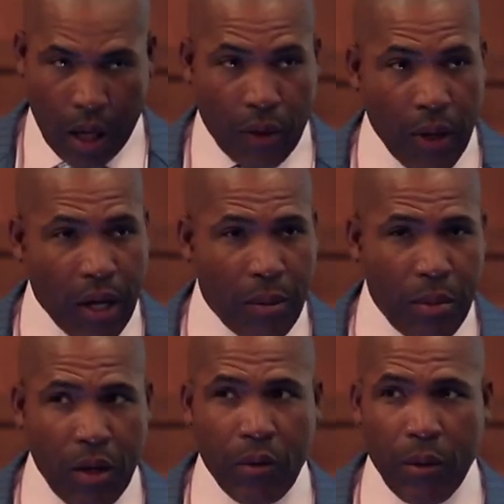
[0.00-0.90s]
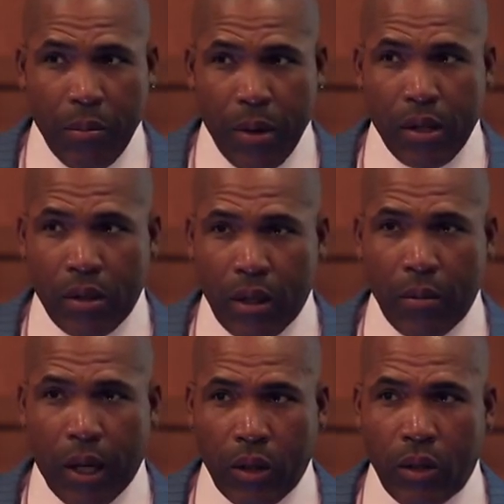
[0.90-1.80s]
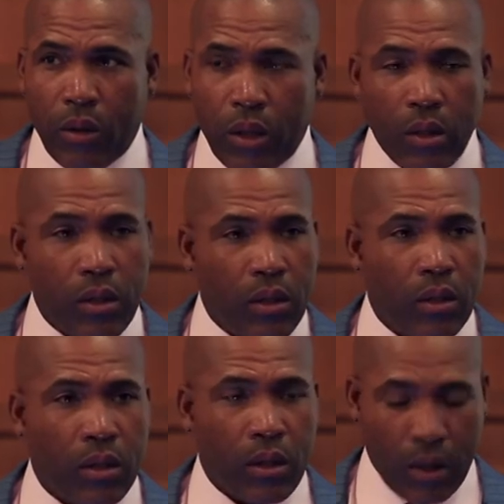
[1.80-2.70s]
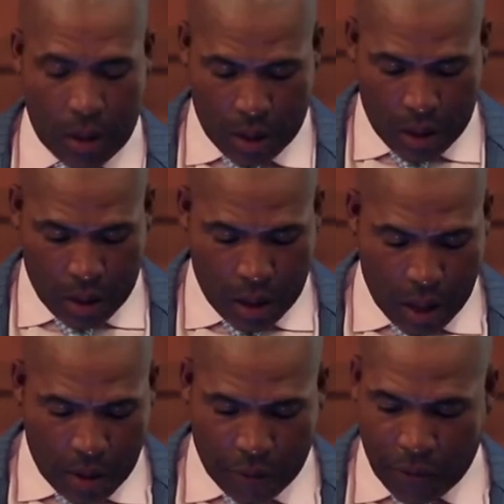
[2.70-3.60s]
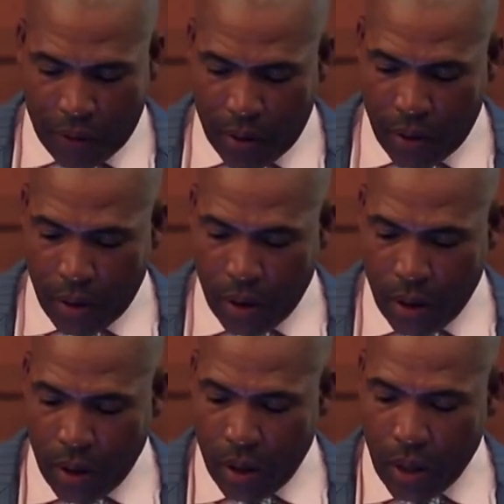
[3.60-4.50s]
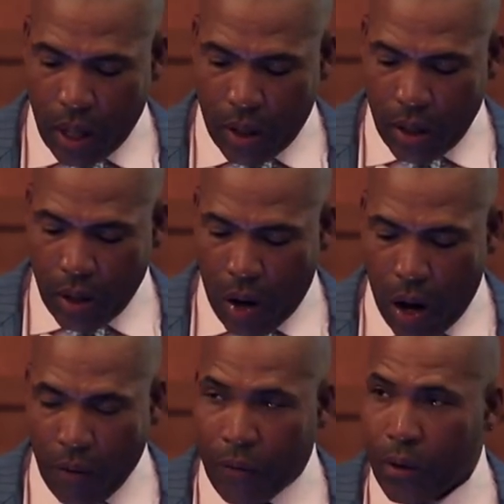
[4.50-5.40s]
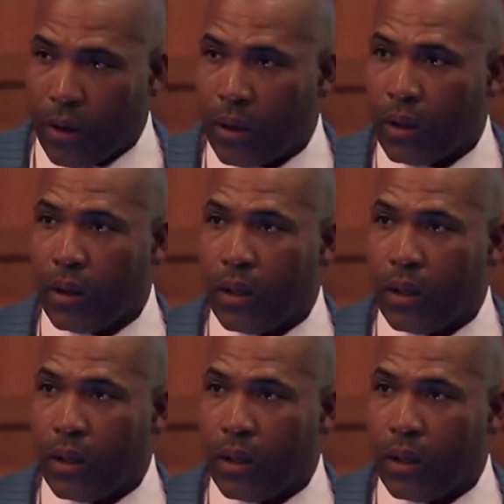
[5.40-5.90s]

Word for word: I think I'd be remiss in my duties if I didn't offer